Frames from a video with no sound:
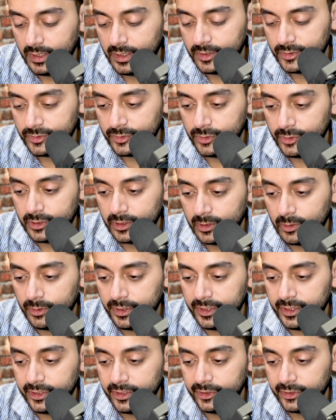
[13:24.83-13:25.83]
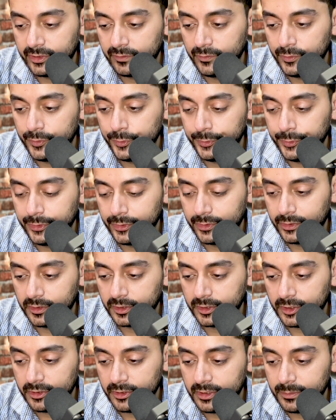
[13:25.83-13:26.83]
So you can go here, you can view your
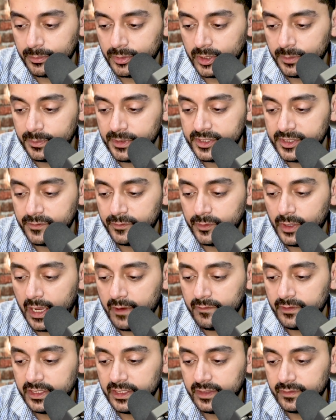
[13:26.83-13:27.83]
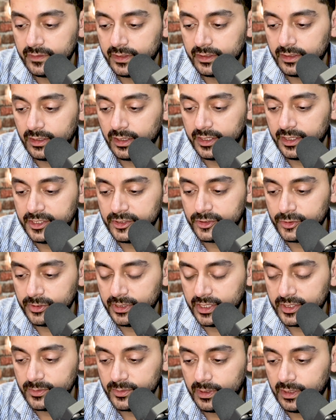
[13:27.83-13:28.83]
current permits if you have any, and then
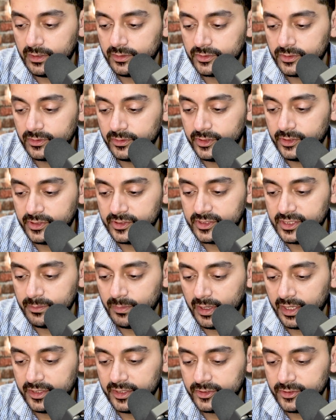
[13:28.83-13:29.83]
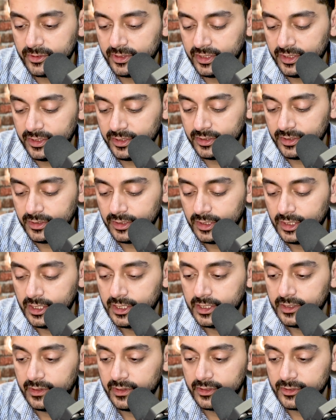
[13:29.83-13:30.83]
history as well. So you can see my history here,
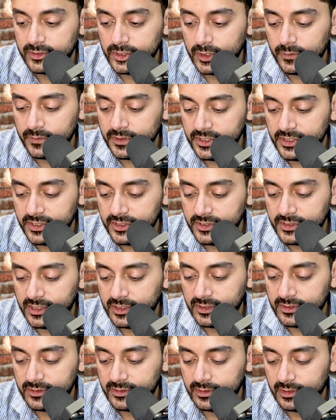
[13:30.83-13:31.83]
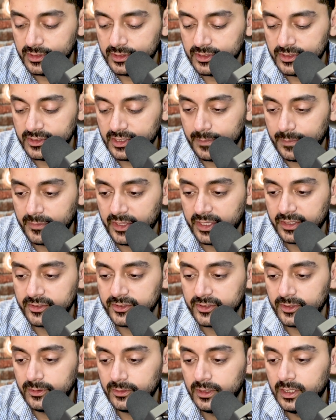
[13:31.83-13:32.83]
then services, and it's the same thing.
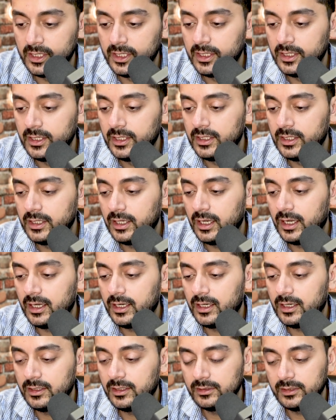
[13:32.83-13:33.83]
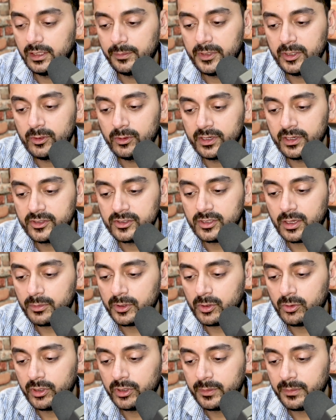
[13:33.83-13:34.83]
So let me go ahead and stop
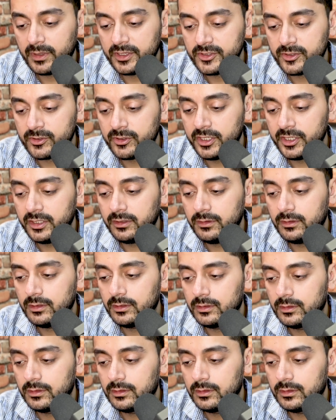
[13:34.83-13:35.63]
recording my screen.